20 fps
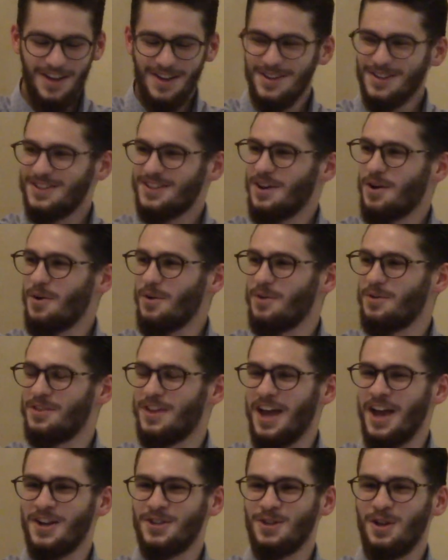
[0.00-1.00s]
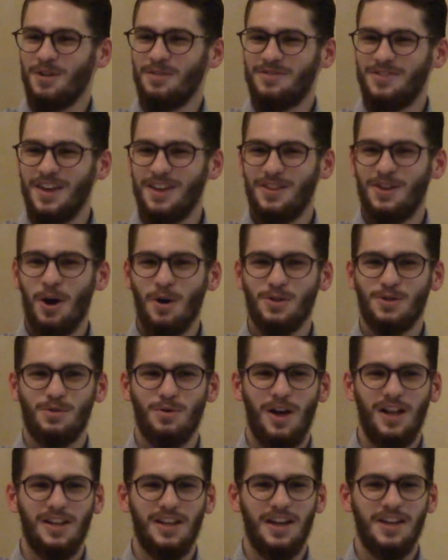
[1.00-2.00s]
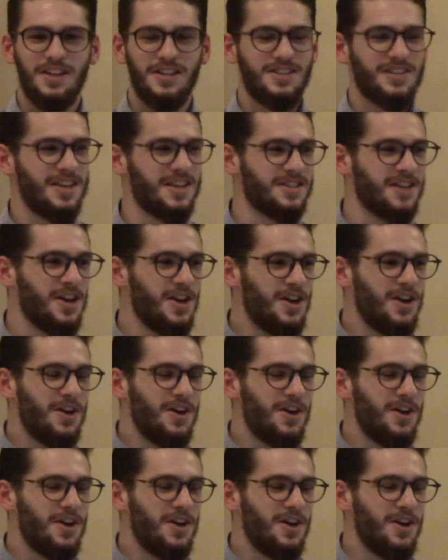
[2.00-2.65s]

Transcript: So the angel of death goes to Allah and he says,